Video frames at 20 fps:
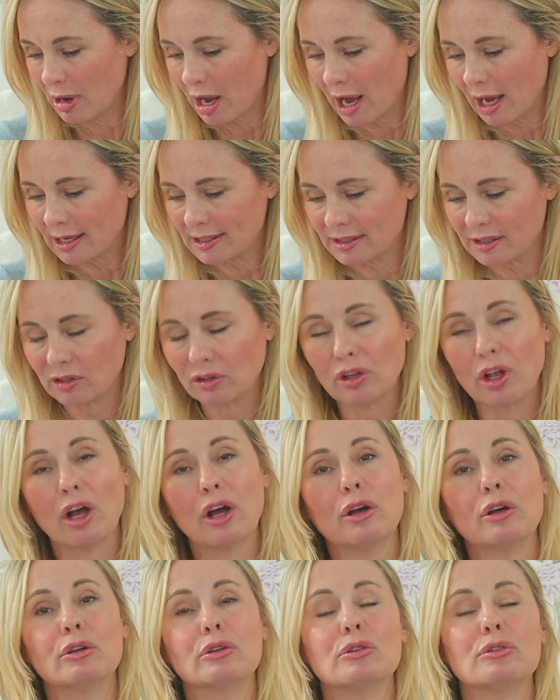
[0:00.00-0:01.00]
highs and
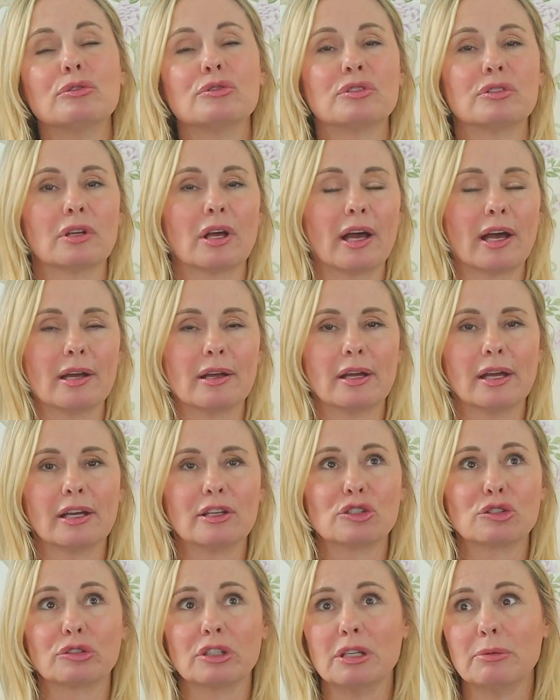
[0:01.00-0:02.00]
lows,
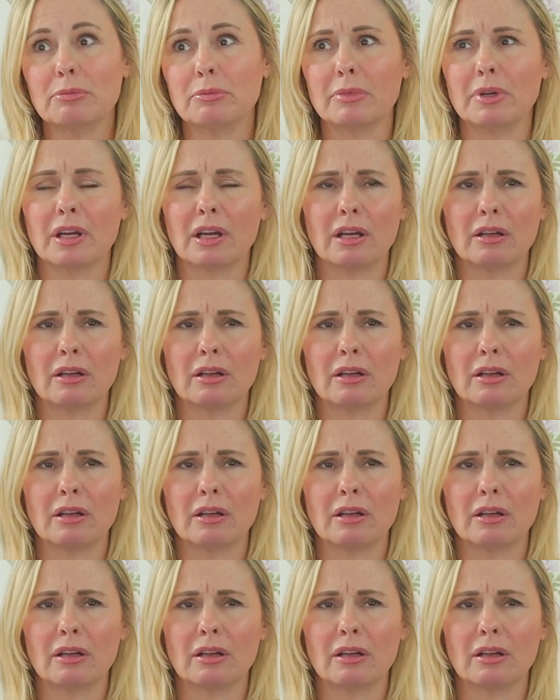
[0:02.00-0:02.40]
extreme